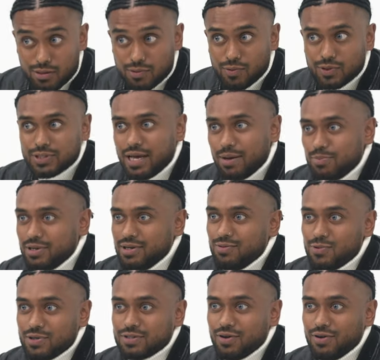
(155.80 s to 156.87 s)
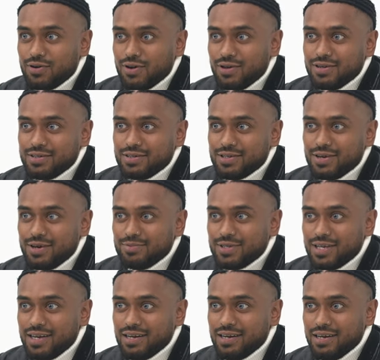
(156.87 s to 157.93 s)
what's happened and what's yeah, going on. Yeah, yeah. You know what I'm
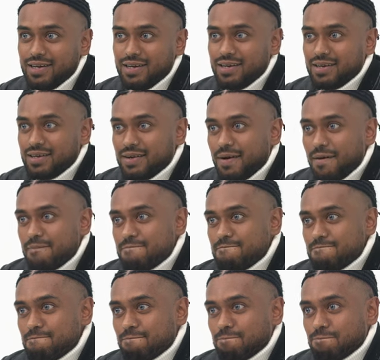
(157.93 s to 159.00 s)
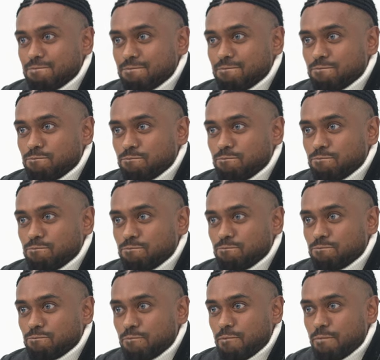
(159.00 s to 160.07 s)
saying? So what's been said was that you you've
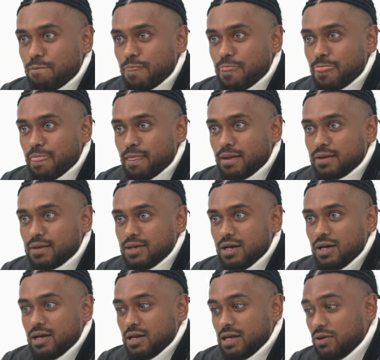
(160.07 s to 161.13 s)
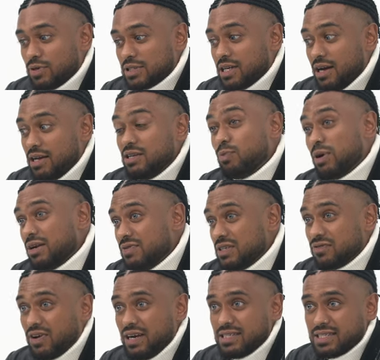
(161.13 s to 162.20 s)
grabbed him what from the house. He was he, one of
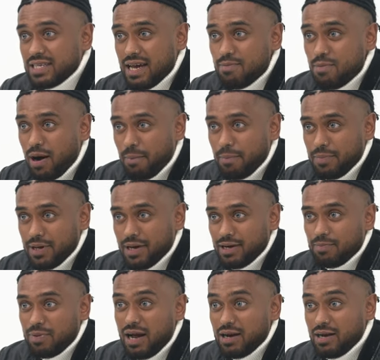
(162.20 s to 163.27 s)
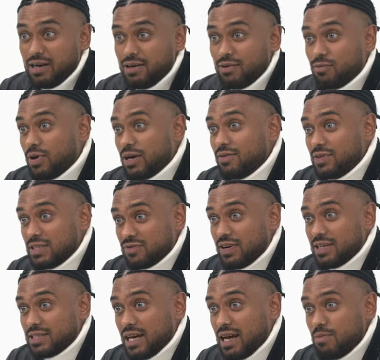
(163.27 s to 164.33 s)
his friends set him up. Yeah, apparently. Yeah. Oh, right,
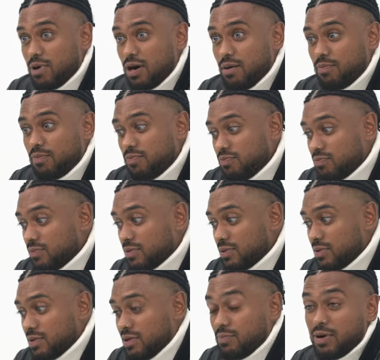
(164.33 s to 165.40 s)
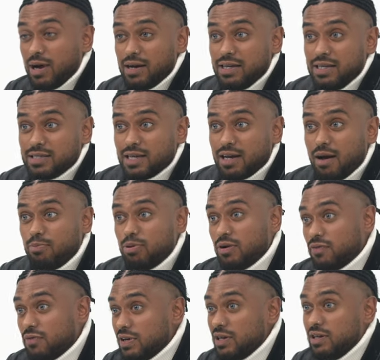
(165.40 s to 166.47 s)
right. set him up. Yeah. Apparently, he said I put
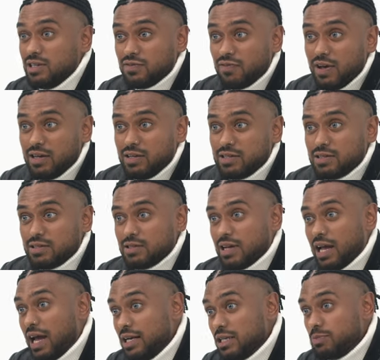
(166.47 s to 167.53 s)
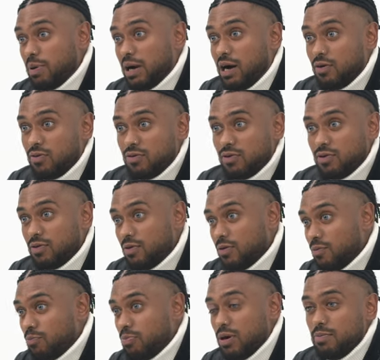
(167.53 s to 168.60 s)
a thing in his face and his pal,
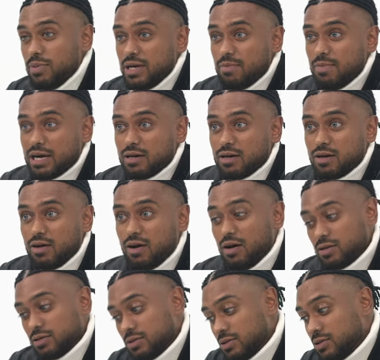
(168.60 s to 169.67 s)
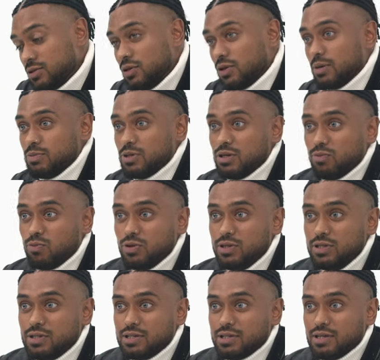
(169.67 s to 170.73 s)
put him in the back of the car, took him to the
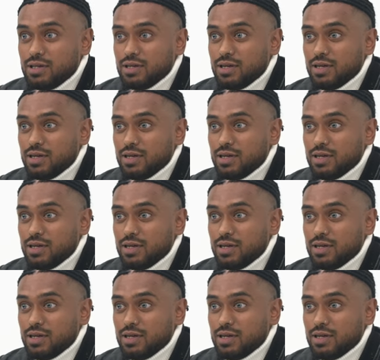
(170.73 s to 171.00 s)
woods,